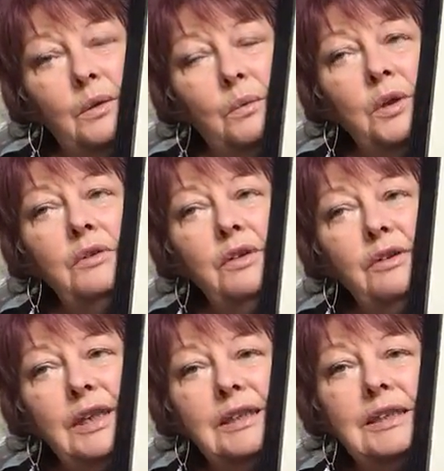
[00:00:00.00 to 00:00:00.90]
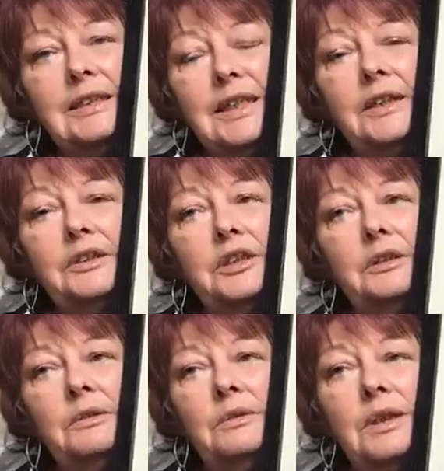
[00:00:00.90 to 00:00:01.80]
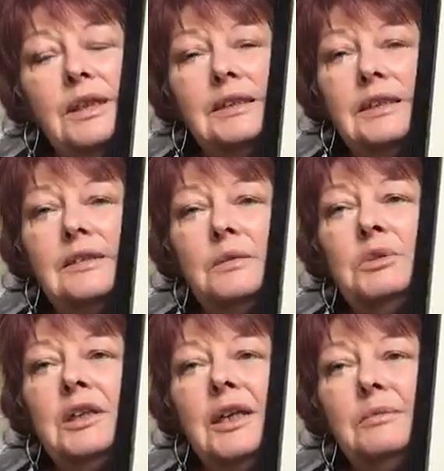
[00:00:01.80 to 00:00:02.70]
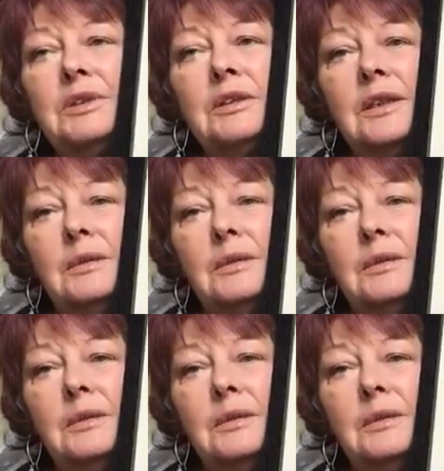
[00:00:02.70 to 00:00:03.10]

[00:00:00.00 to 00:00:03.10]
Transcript: One of the things it tells you is that sometimes